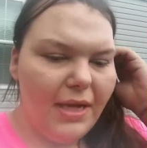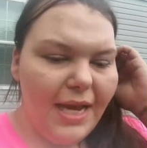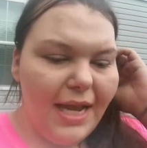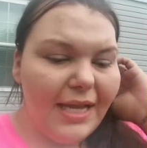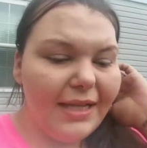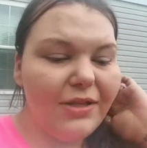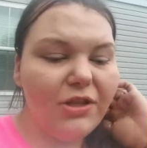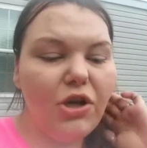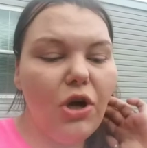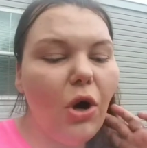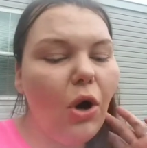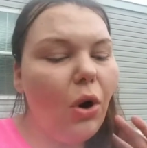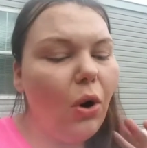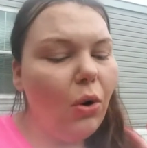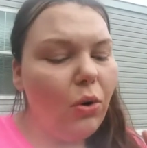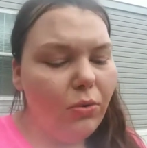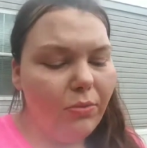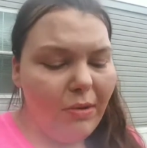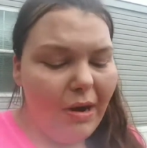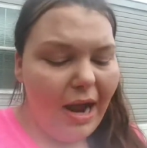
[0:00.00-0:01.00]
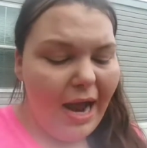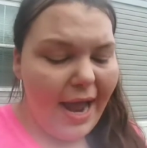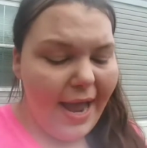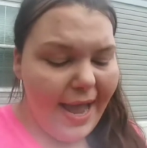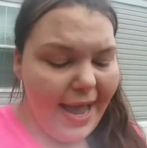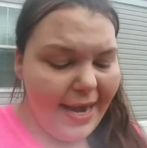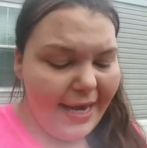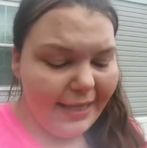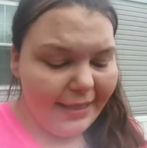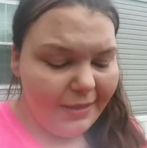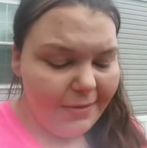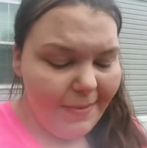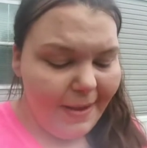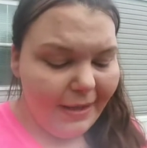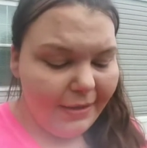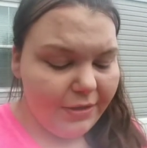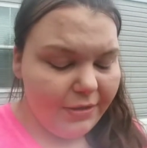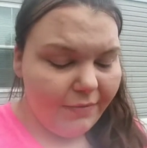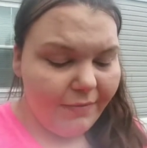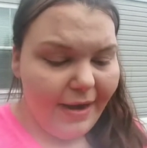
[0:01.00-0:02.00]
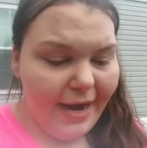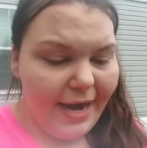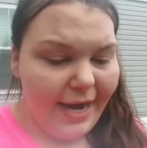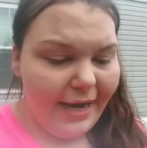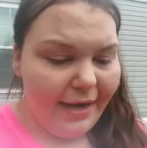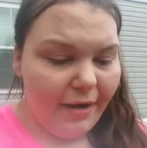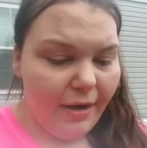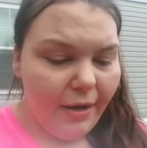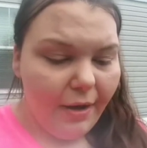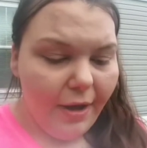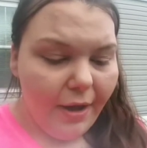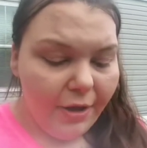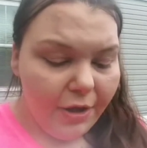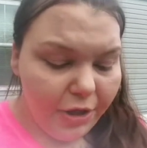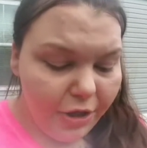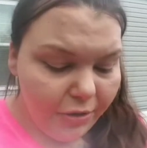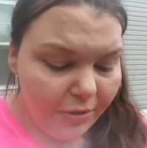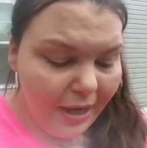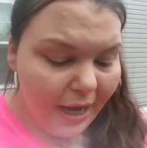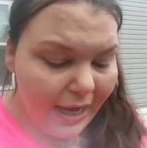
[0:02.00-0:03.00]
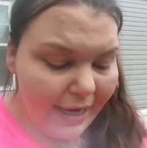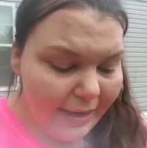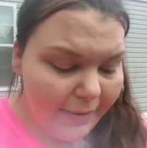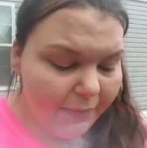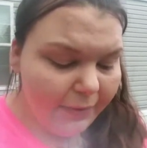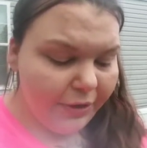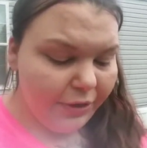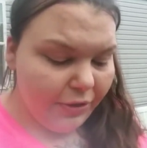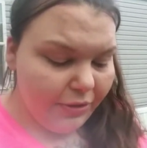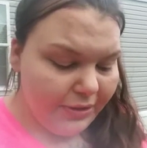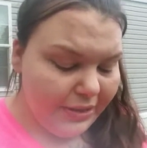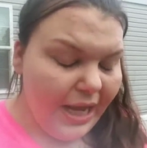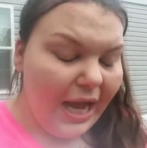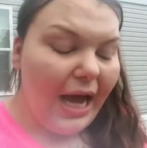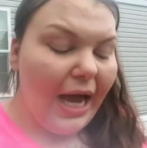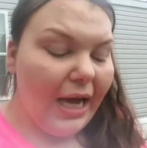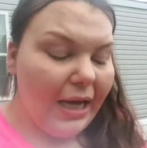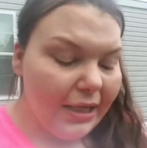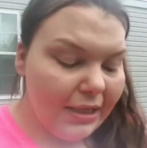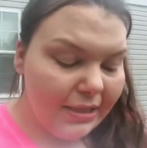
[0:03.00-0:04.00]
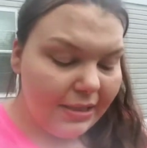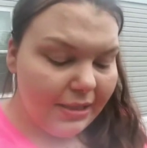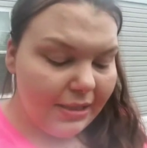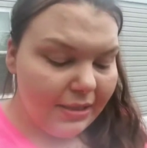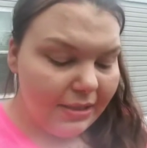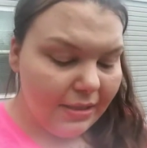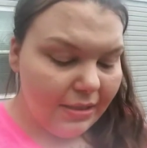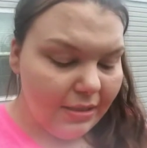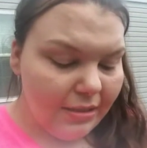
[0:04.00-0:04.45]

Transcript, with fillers: it's cold, Rye, and it's about to rain. You got in with your socks?